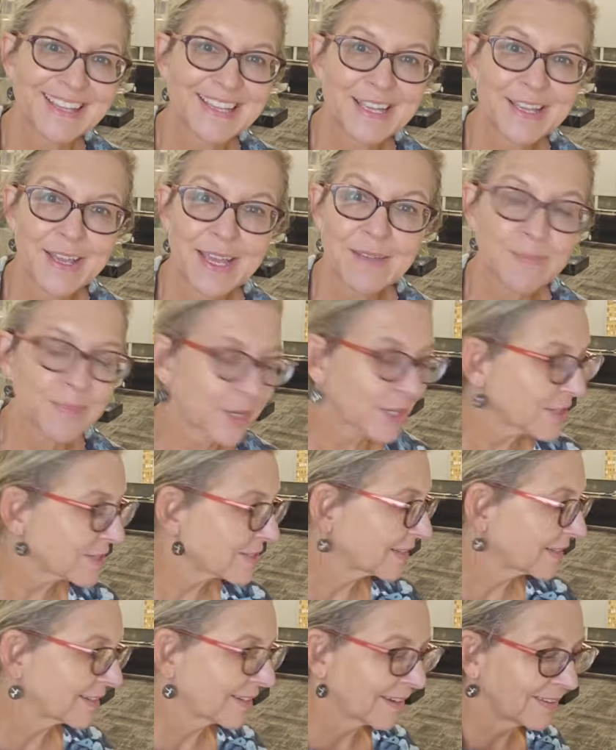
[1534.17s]
in
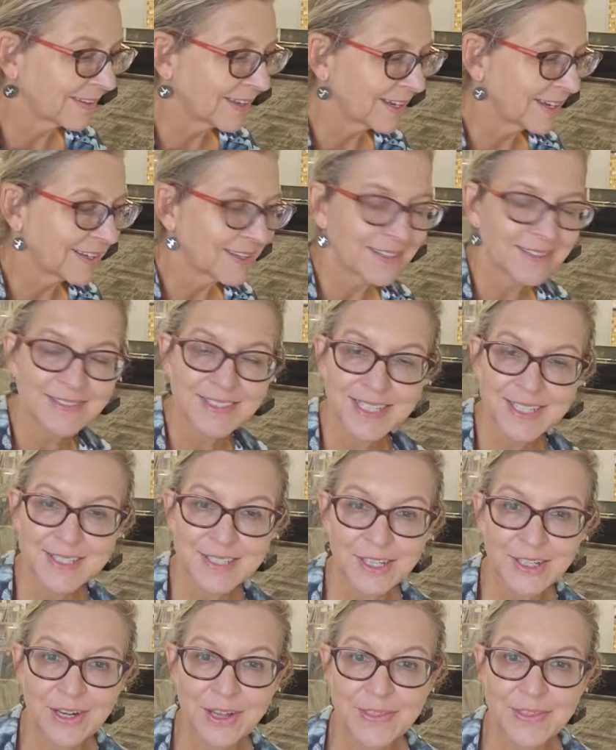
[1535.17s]
person, I'll let you test
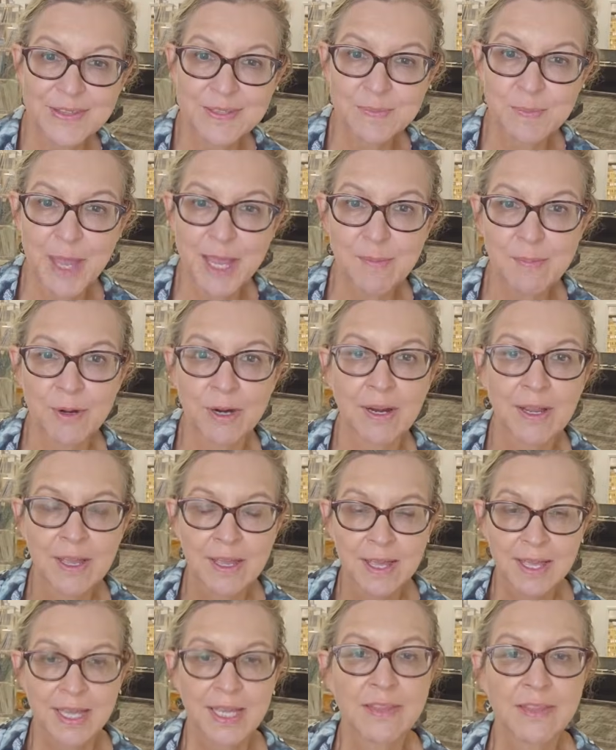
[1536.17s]
out all this paper.
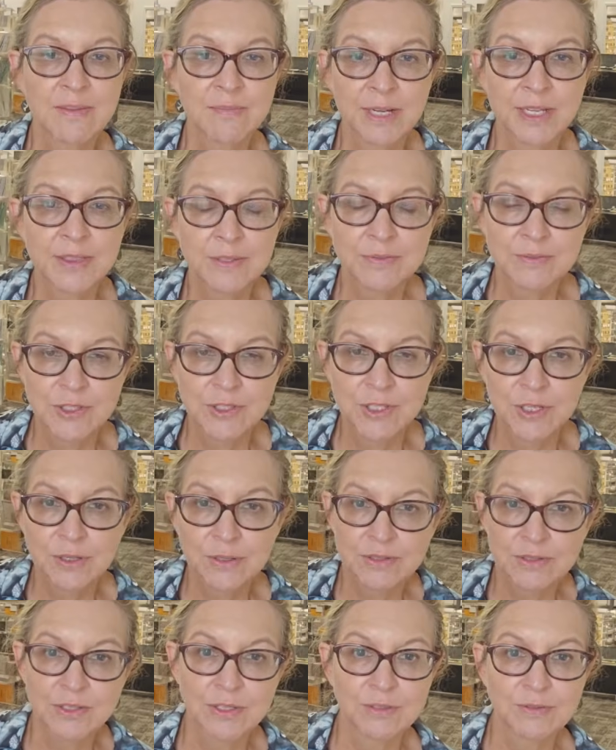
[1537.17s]
In the month of
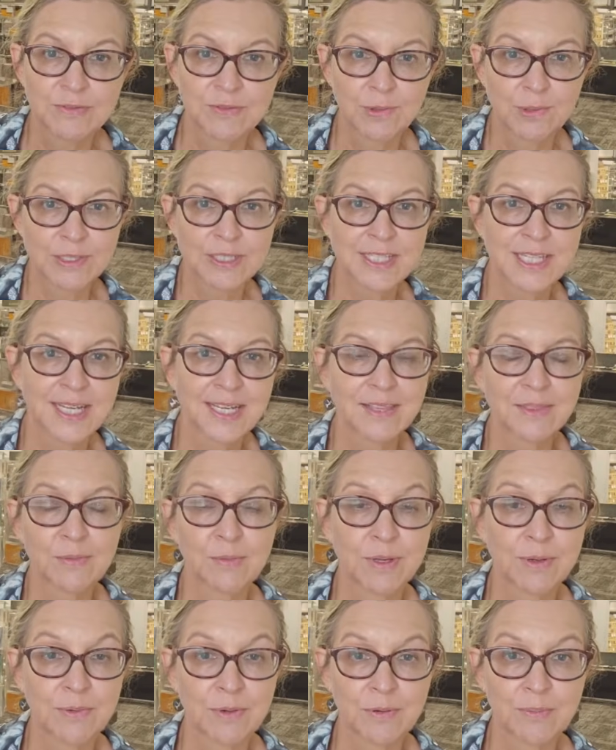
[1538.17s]
June, June 14th,
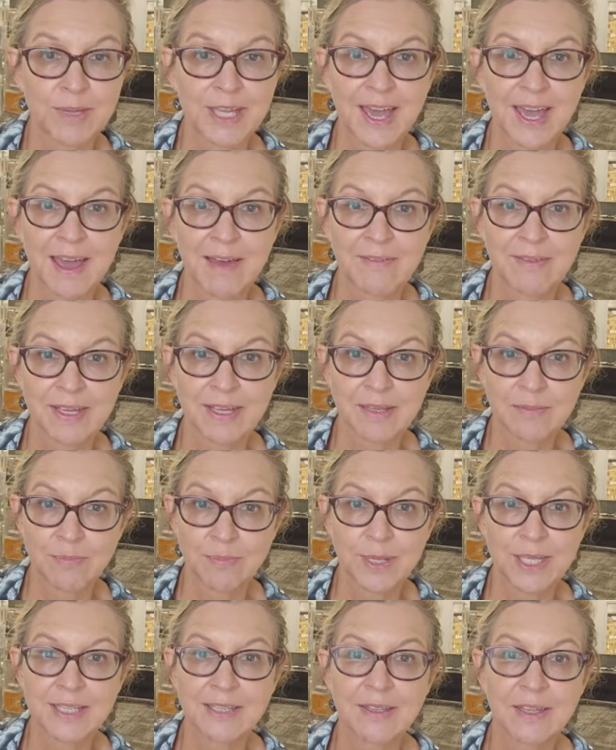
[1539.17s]
we will be having
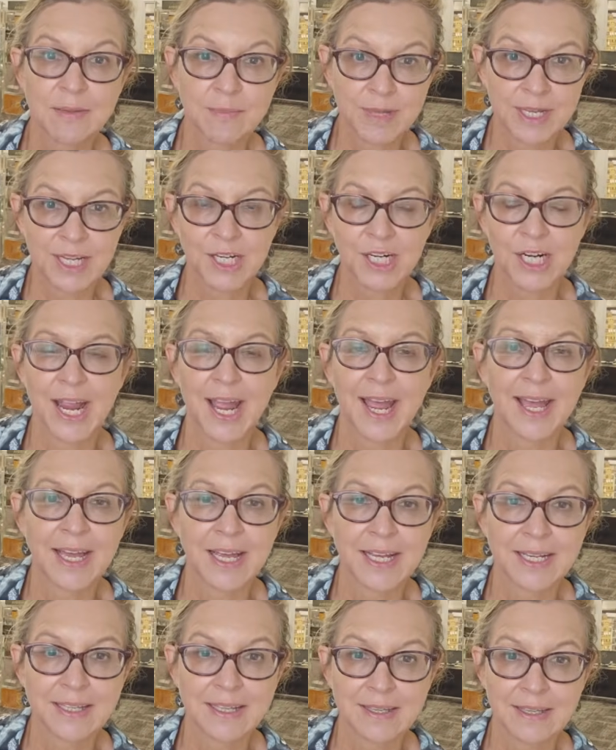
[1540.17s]
Pen Club here at
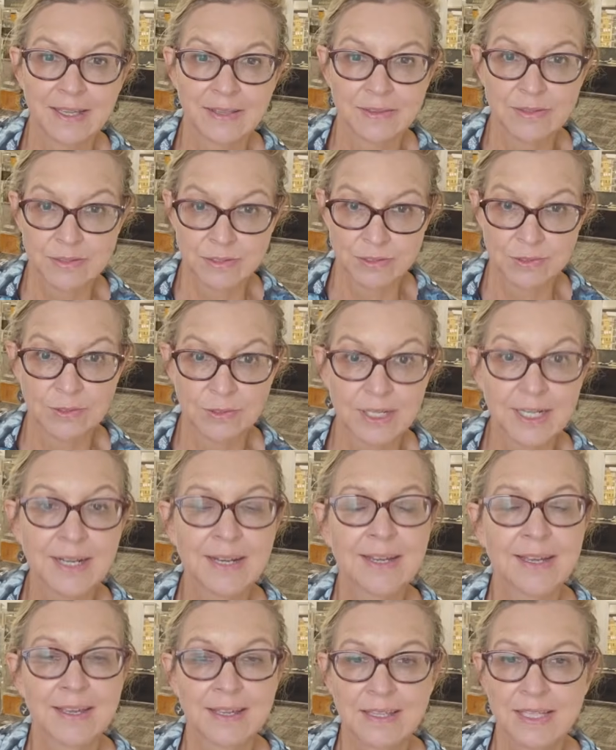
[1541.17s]
the store.
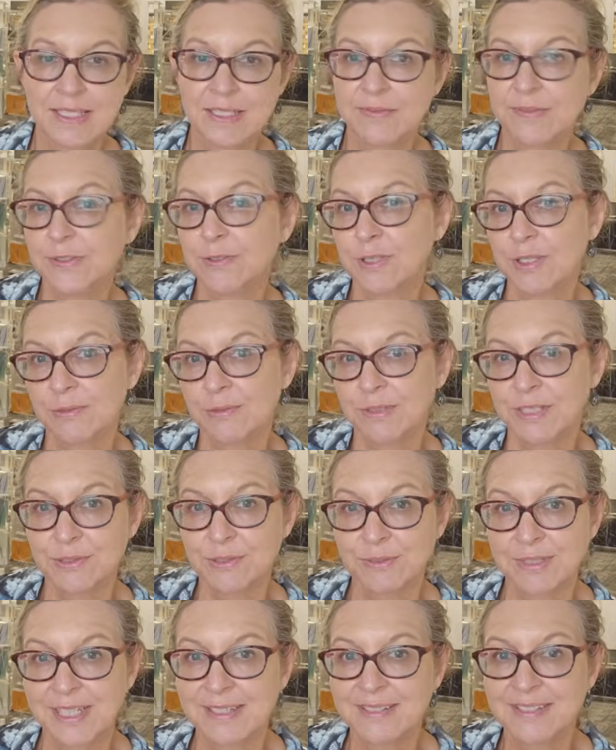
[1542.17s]
That's
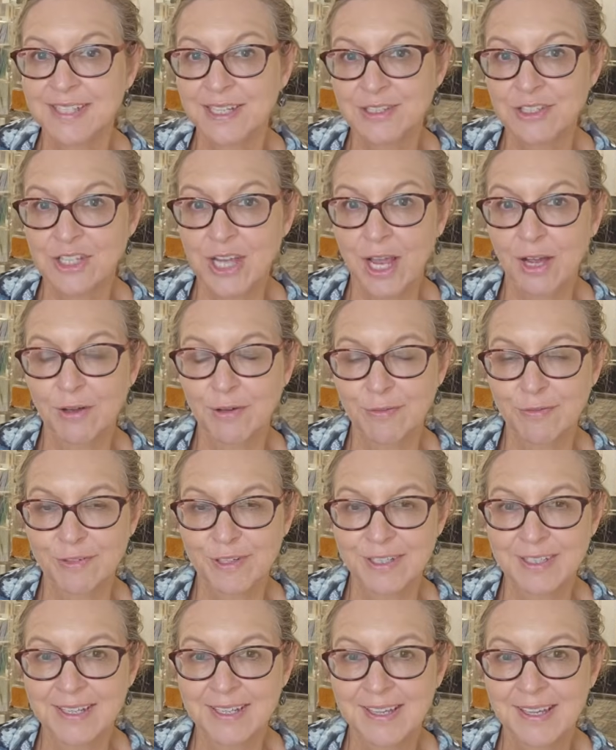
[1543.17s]
5320 South Shackelford.